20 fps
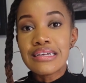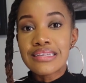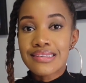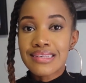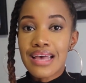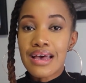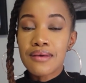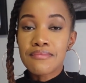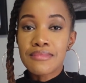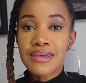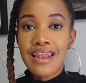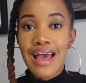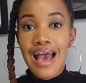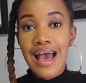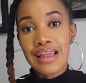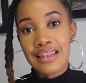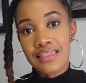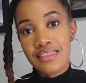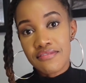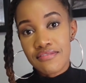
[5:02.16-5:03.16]
Simon
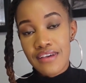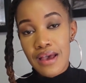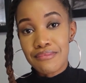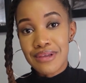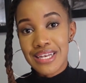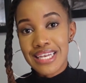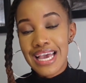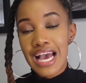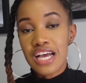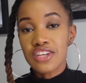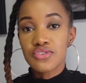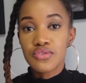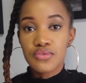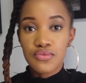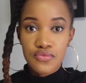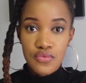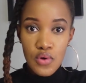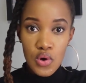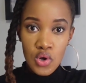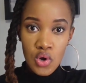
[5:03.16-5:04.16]
and the family had to
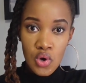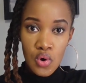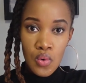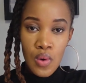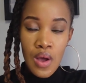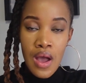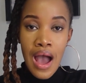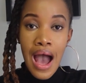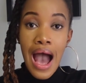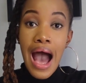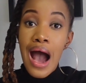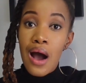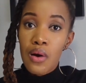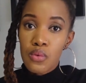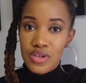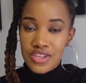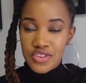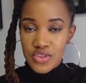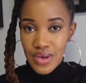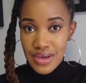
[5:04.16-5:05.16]
follow
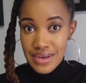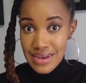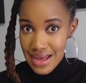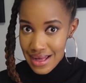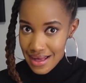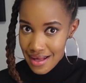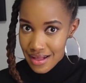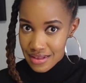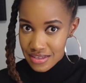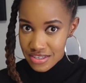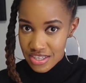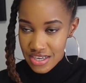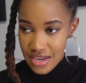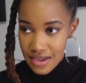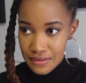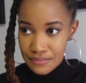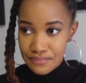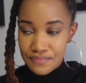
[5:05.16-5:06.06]
our Zana culture.